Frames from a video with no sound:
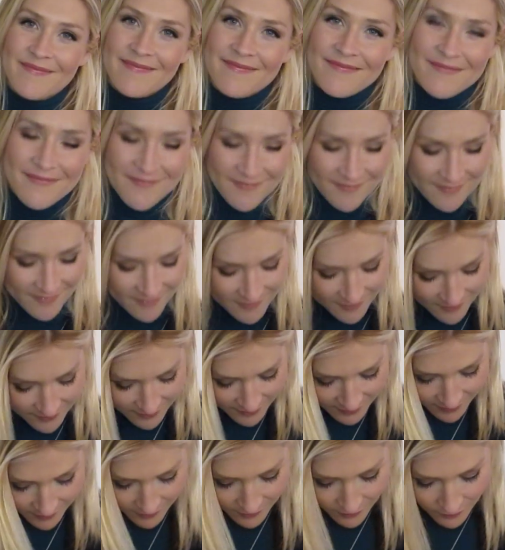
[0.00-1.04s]

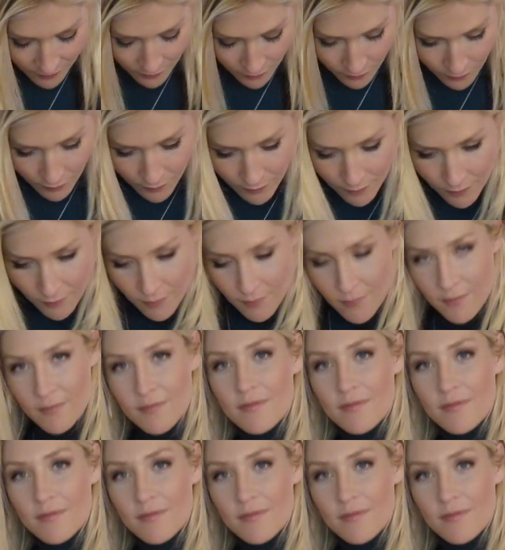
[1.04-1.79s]
(silence)